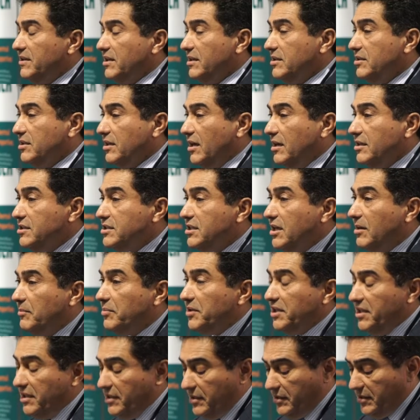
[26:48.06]
electronics
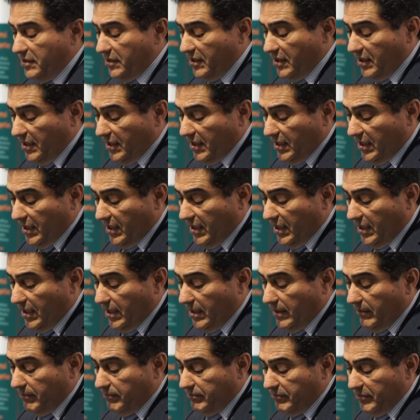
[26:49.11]
companies,
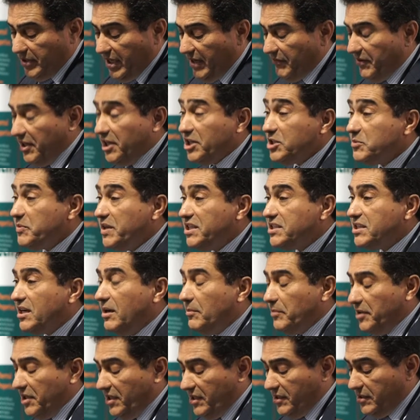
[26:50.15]
you have aerospace
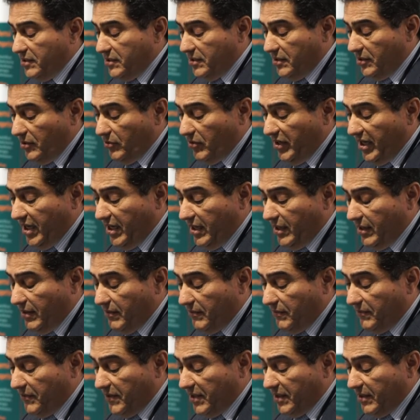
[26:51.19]
companies, you
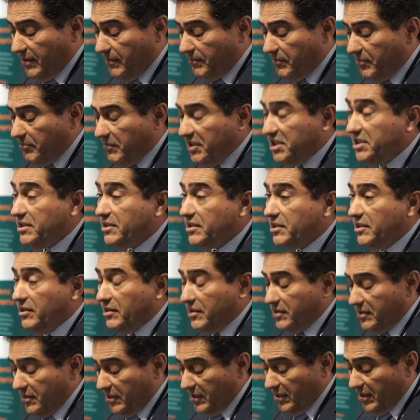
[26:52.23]
have
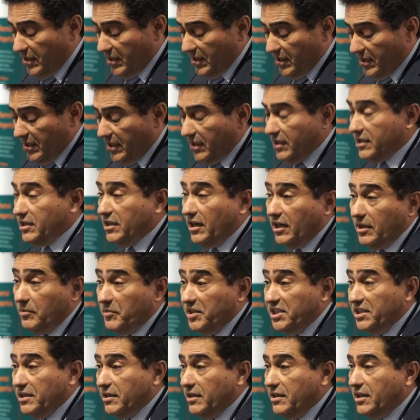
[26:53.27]
electronic
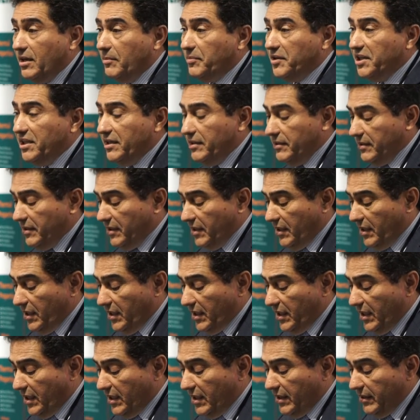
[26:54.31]
material company,
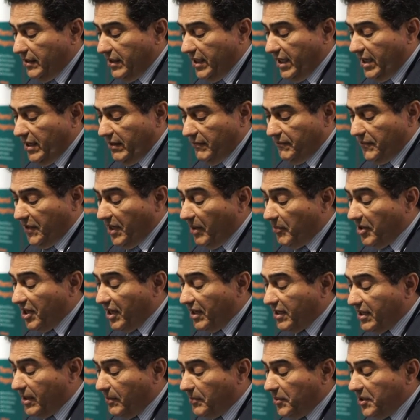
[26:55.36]
you have
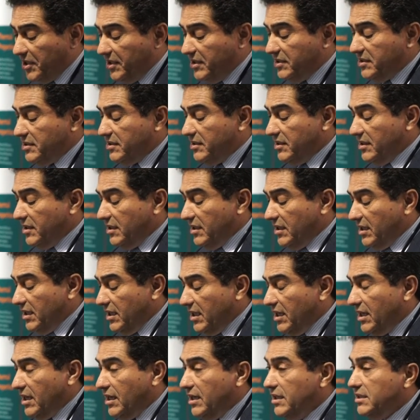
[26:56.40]
chemical companies.
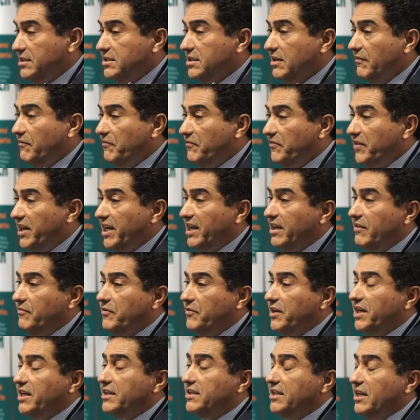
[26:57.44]
It's a very,
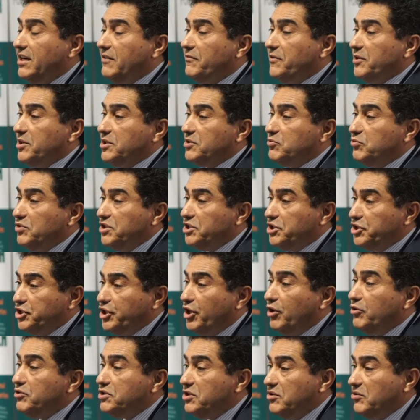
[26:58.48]
very diverse, which
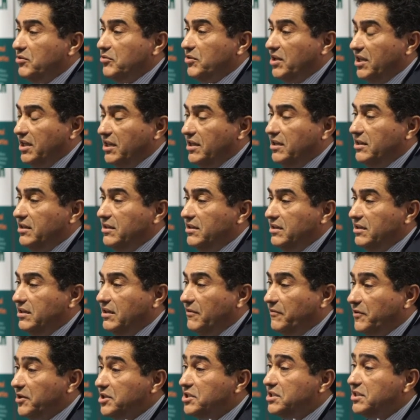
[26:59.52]
shows you the
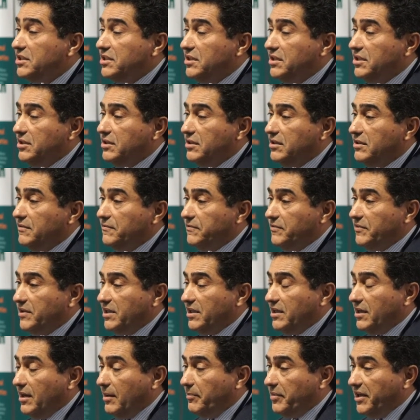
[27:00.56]
diversity of
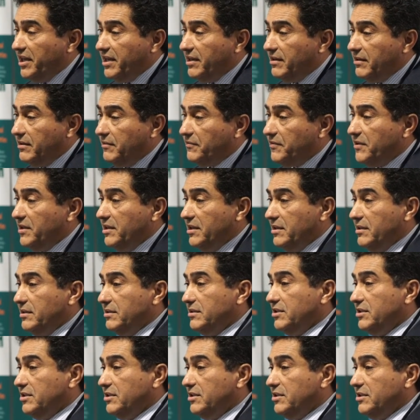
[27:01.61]
the